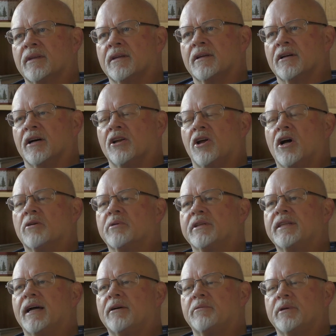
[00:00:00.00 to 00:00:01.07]
Along with
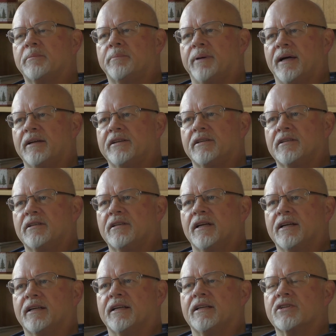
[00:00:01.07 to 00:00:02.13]
that rebellion
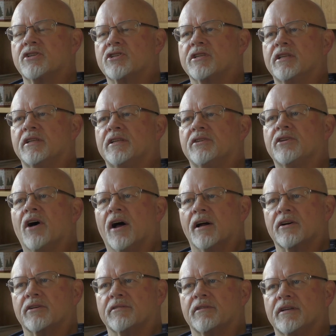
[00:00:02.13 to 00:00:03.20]
against the
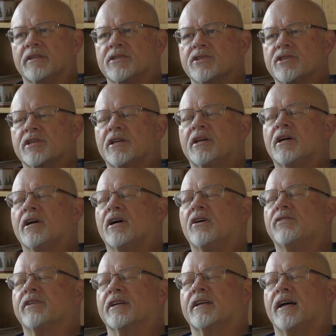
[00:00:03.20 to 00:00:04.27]
doctrines
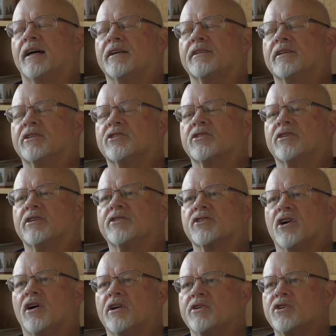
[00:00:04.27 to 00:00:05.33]
of the Catholic Church
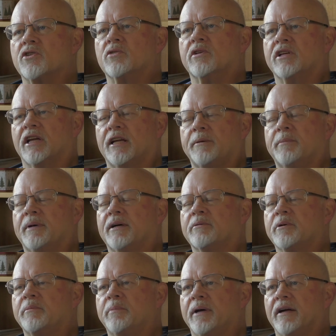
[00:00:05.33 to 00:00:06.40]
also came a
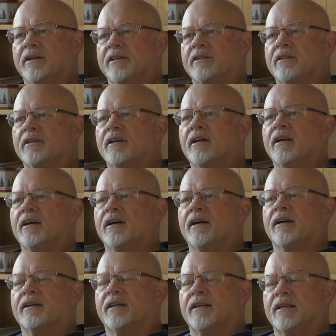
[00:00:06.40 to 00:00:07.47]
rebellion
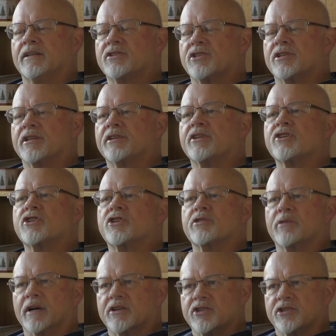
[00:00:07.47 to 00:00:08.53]
against the
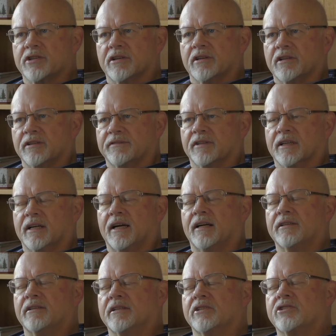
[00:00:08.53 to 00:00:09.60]
structure of the
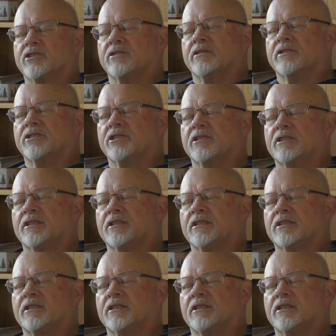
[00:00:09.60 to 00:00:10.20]
Catholic Church.